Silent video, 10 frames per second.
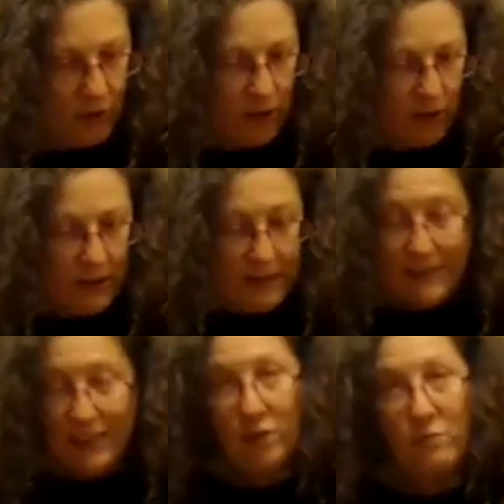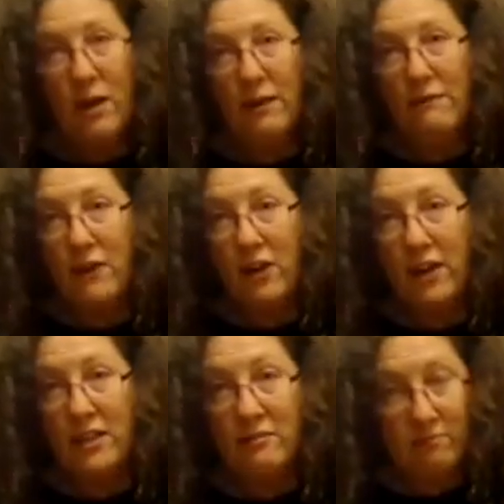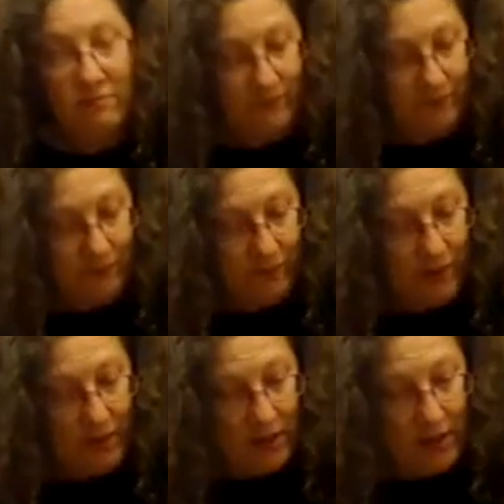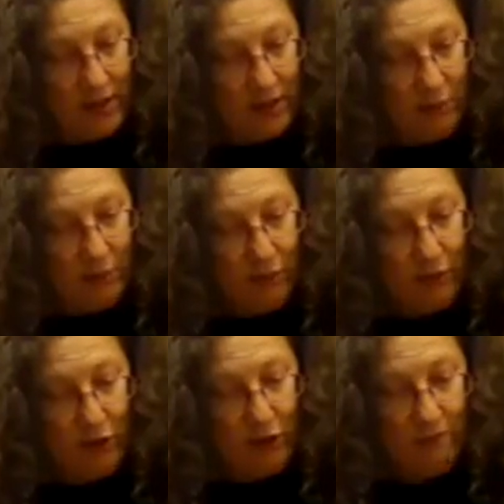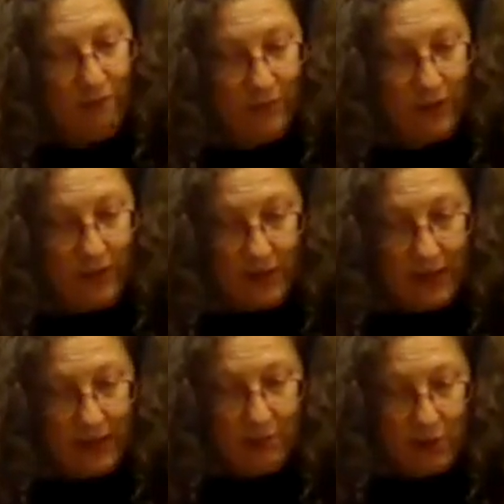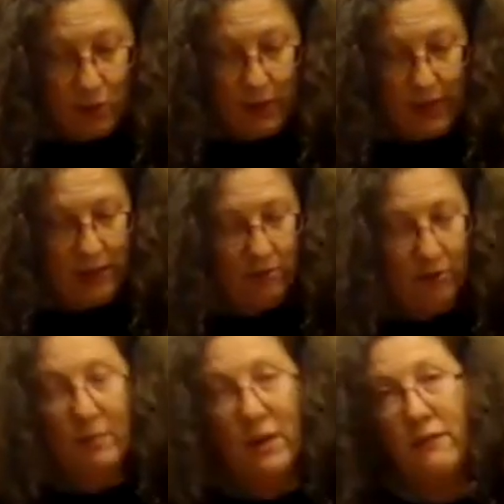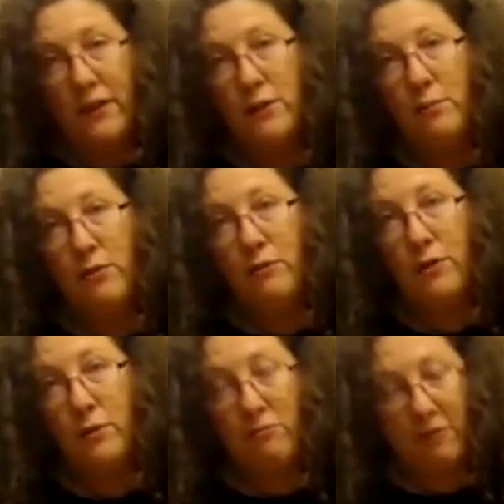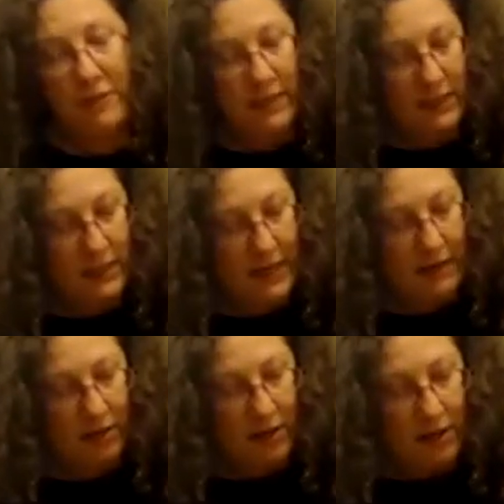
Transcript: So you might find that you prefer in between, or you might find you prefer pressing down.